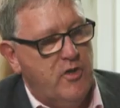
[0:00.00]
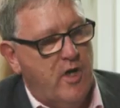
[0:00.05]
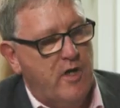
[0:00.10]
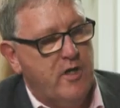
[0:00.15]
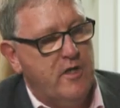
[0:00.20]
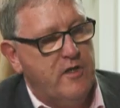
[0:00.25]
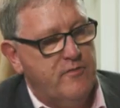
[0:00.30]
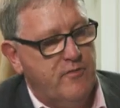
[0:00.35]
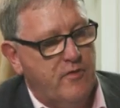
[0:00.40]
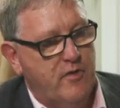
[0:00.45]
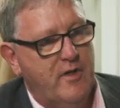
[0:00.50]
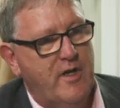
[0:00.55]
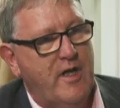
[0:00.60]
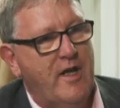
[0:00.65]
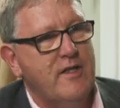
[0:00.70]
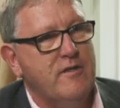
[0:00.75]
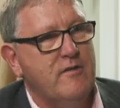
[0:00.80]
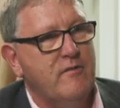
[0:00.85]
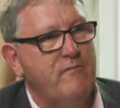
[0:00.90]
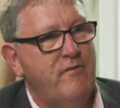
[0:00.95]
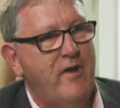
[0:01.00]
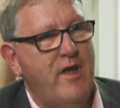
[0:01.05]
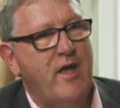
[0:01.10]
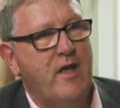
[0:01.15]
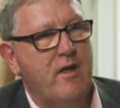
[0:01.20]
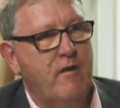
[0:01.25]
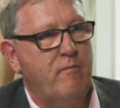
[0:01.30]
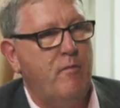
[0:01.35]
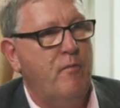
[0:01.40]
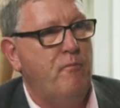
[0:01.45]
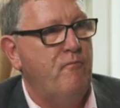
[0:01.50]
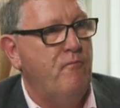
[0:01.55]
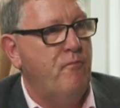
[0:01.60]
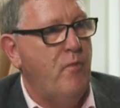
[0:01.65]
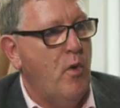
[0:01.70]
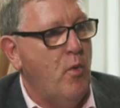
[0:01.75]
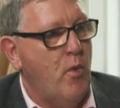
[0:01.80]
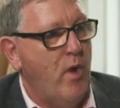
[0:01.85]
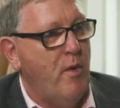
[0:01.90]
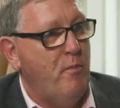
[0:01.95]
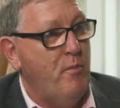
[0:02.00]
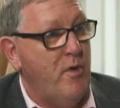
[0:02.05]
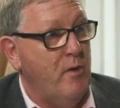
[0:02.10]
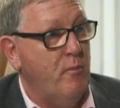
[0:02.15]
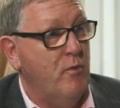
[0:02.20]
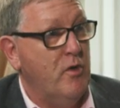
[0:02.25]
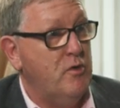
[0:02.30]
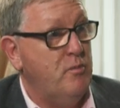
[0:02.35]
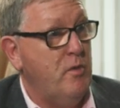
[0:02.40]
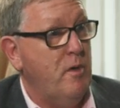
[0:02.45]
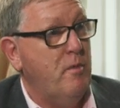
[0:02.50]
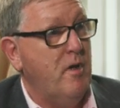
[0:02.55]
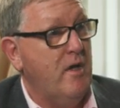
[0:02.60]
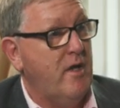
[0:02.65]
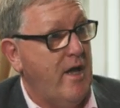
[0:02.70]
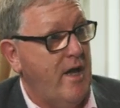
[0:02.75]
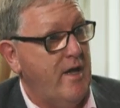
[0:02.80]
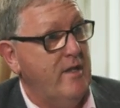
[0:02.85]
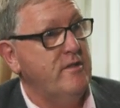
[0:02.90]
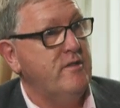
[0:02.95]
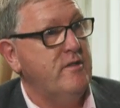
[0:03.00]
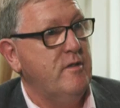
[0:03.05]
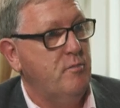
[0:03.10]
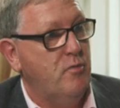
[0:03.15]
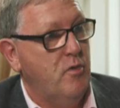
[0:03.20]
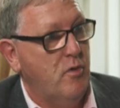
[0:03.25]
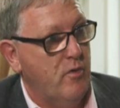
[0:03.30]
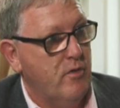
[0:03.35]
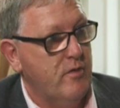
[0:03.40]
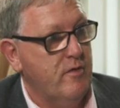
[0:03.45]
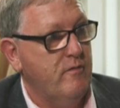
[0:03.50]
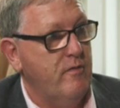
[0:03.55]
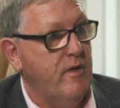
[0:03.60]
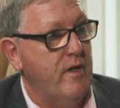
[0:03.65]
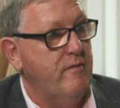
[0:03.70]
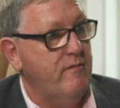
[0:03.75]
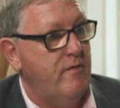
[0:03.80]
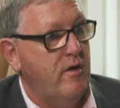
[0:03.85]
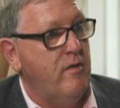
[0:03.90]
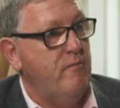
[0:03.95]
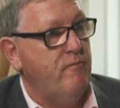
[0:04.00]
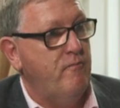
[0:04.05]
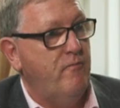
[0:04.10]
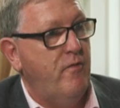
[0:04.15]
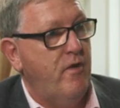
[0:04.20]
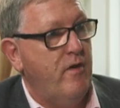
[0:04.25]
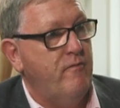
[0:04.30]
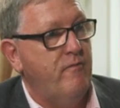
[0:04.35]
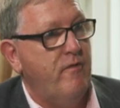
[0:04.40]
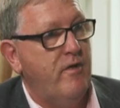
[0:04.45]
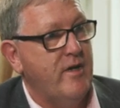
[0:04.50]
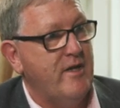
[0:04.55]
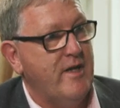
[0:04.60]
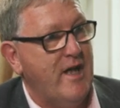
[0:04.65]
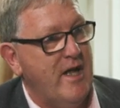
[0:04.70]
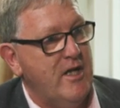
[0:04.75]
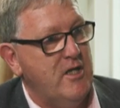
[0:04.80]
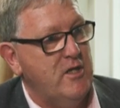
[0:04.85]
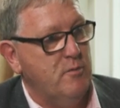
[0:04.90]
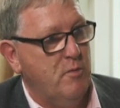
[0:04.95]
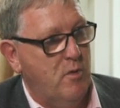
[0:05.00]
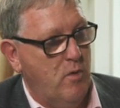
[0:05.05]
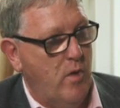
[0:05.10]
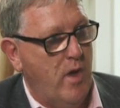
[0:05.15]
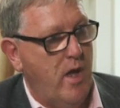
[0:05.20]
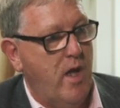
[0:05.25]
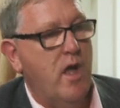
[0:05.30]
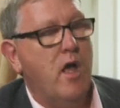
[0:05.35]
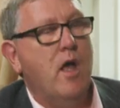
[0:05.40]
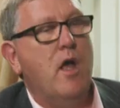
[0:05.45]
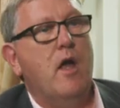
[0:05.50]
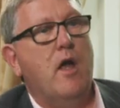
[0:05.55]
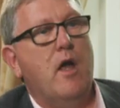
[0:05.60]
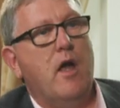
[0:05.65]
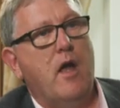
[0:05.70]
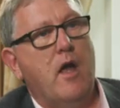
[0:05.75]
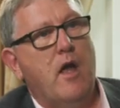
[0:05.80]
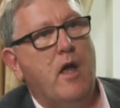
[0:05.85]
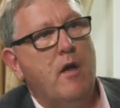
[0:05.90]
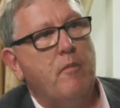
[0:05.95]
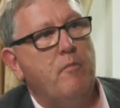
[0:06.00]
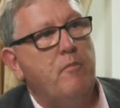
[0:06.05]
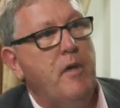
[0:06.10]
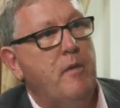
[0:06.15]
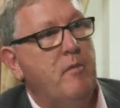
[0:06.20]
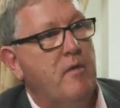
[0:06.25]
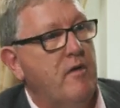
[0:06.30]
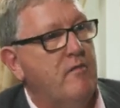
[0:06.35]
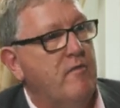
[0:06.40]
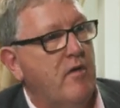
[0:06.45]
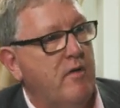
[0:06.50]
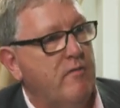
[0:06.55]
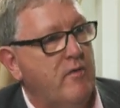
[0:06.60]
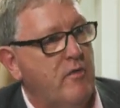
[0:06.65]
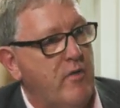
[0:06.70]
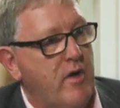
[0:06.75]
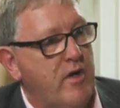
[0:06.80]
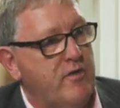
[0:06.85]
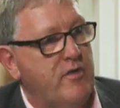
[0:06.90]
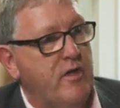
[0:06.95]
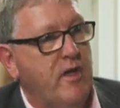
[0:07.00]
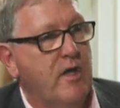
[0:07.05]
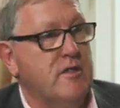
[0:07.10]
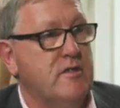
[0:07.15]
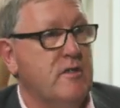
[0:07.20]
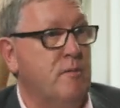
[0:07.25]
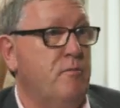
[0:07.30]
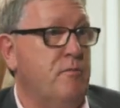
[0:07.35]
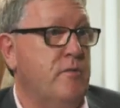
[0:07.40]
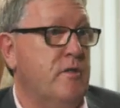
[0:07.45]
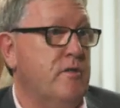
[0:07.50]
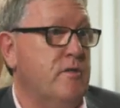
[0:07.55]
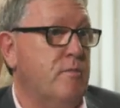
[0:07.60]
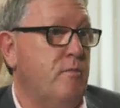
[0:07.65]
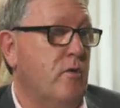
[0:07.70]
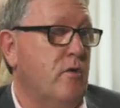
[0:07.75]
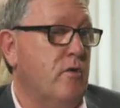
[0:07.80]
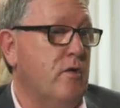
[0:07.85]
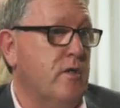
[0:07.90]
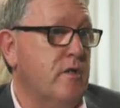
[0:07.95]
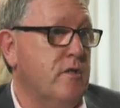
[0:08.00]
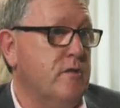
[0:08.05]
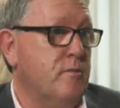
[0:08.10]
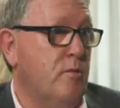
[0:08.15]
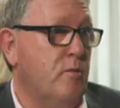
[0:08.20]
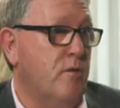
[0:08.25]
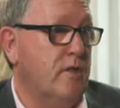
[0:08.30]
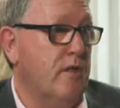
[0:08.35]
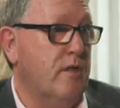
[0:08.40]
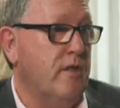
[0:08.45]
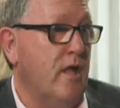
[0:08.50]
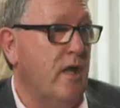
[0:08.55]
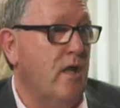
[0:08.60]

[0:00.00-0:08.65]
Jockeys Fund is a vehicle by way of which people can support in a very, very, very tangible way people involved in racing, and to support the sport that